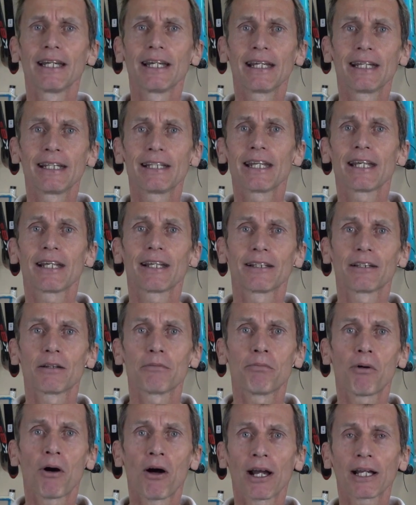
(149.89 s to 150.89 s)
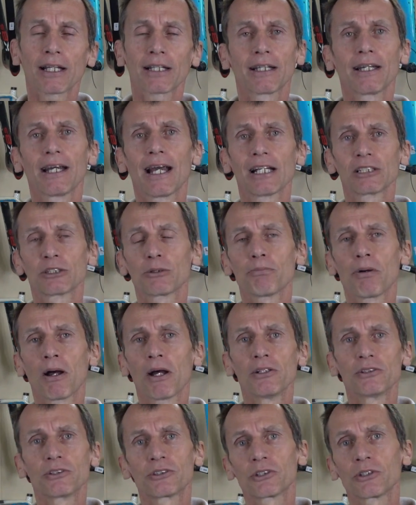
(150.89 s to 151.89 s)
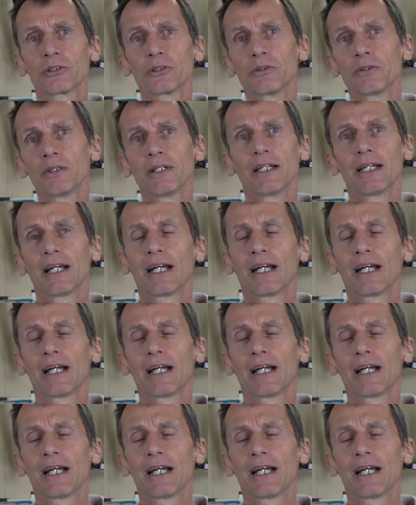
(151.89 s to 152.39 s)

hitting the bike as opposed to